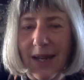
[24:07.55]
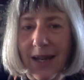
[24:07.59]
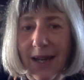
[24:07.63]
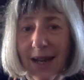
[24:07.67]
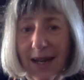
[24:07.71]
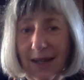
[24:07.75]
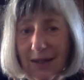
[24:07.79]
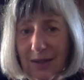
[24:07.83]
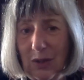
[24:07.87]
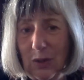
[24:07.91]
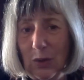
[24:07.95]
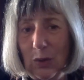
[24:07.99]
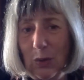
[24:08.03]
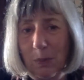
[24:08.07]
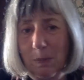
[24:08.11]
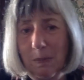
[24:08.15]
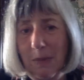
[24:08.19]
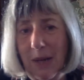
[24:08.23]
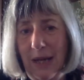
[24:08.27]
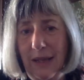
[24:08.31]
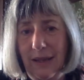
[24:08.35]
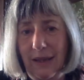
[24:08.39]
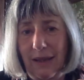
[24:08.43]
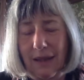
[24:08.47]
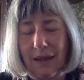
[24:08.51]
It's a good
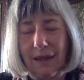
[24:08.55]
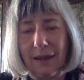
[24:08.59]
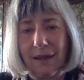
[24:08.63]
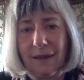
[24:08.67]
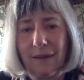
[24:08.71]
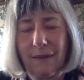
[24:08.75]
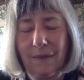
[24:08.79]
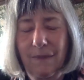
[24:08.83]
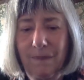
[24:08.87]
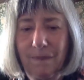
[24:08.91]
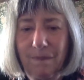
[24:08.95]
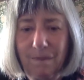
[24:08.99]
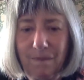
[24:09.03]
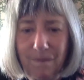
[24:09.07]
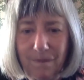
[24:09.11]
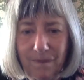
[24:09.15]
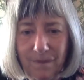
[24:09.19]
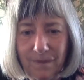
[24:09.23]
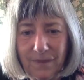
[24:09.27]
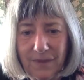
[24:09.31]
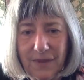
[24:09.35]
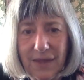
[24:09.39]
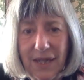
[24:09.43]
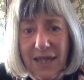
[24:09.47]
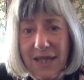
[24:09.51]
month
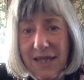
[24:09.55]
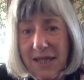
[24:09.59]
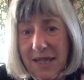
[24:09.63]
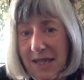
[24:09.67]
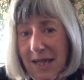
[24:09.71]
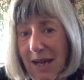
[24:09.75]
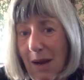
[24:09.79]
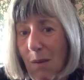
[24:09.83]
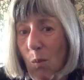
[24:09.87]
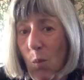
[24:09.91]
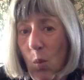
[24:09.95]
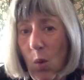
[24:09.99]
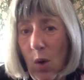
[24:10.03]
in some